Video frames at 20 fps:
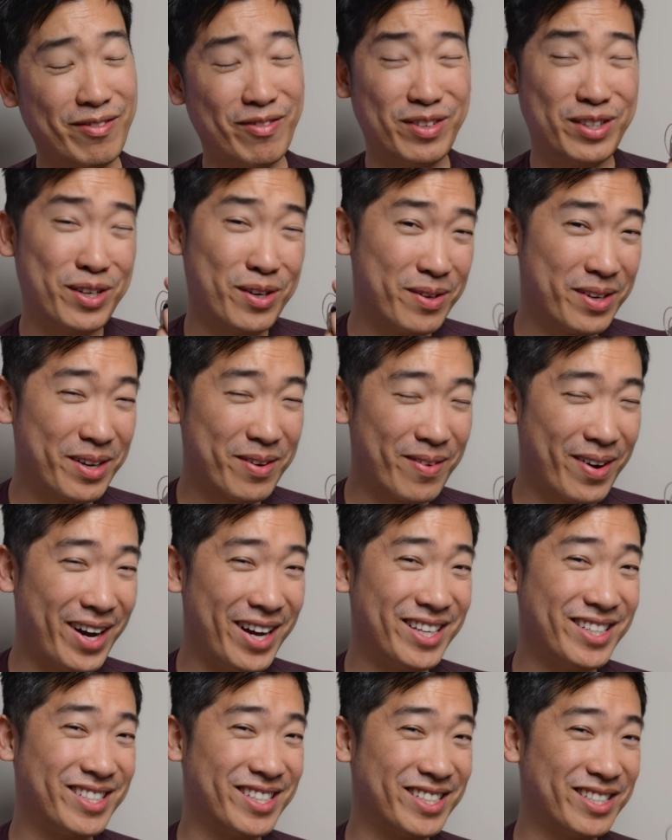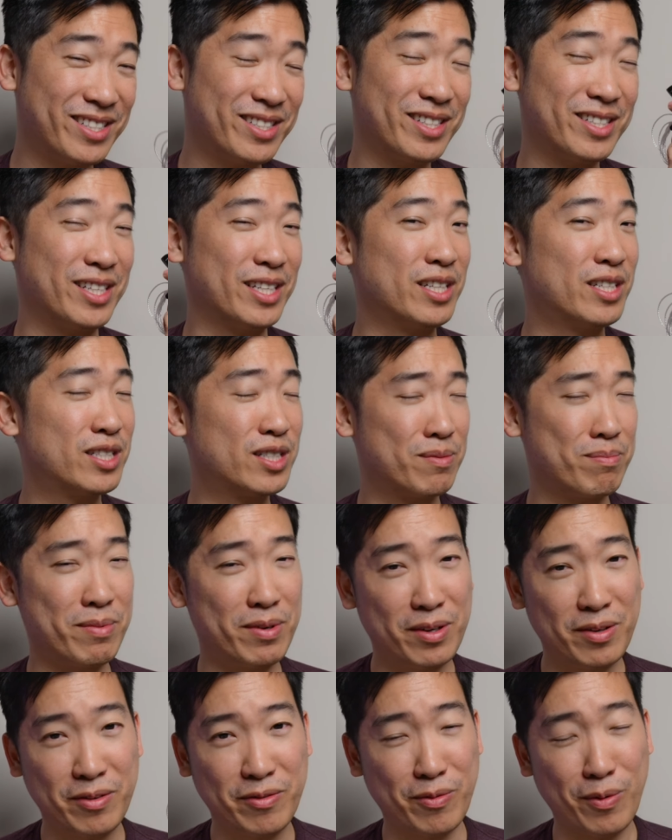tuning wise, this is just a
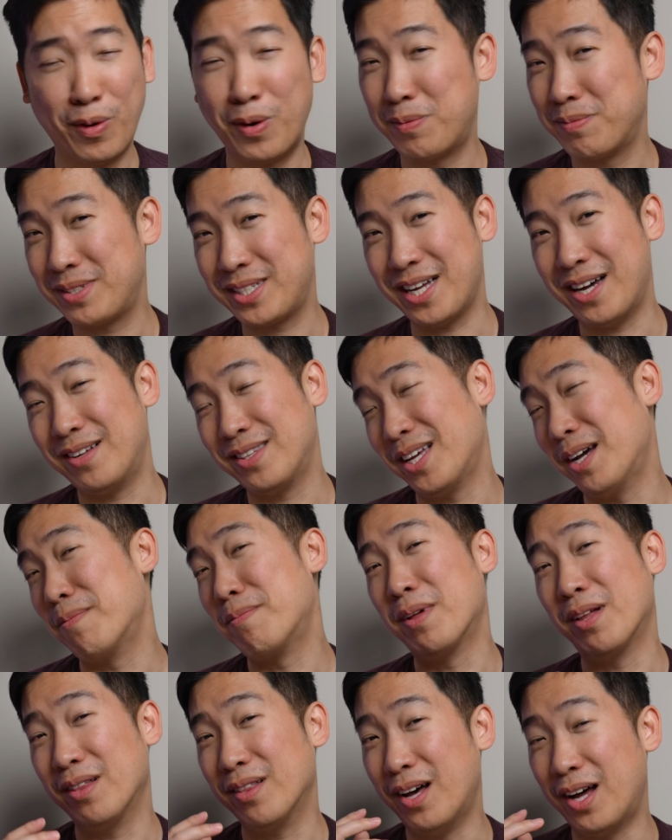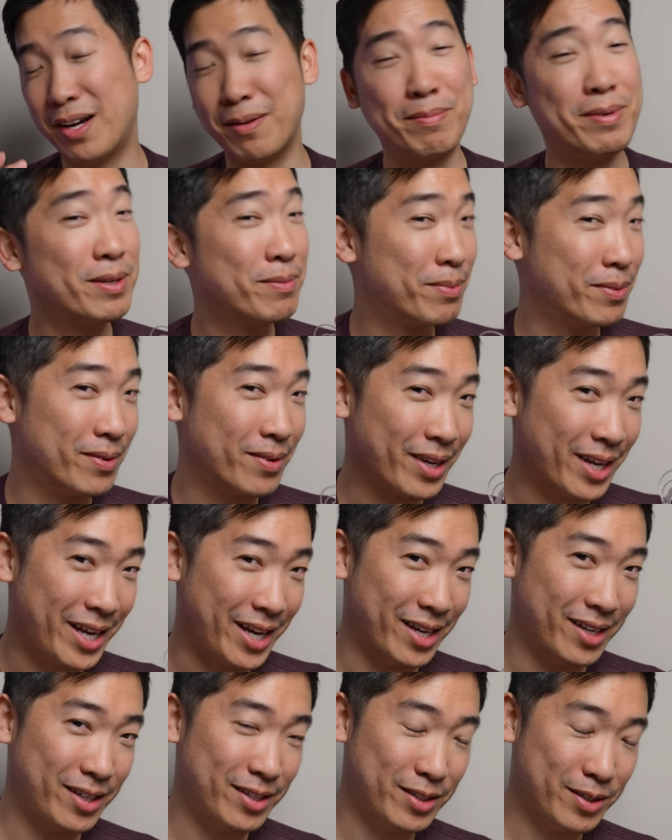smooth, warm sound that a lot of people
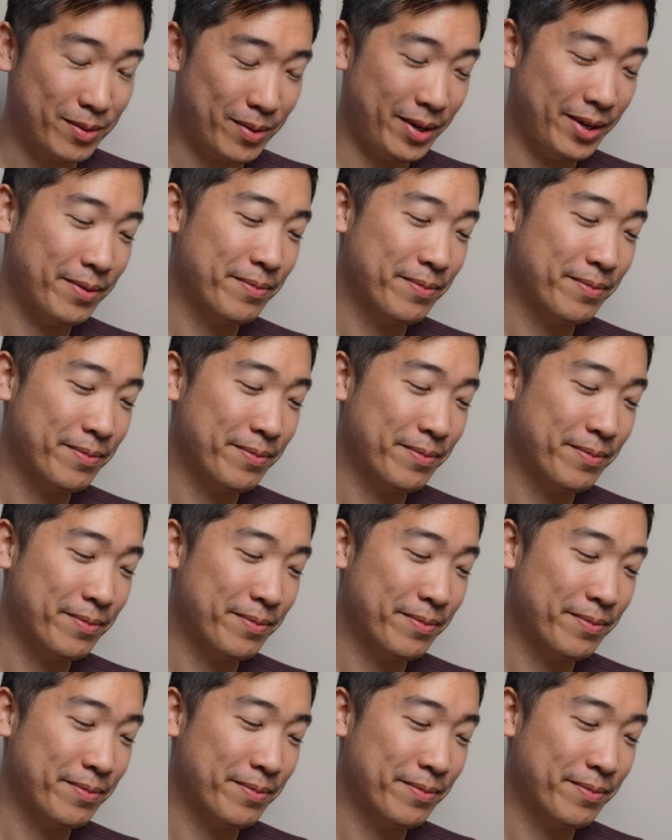can enjoy.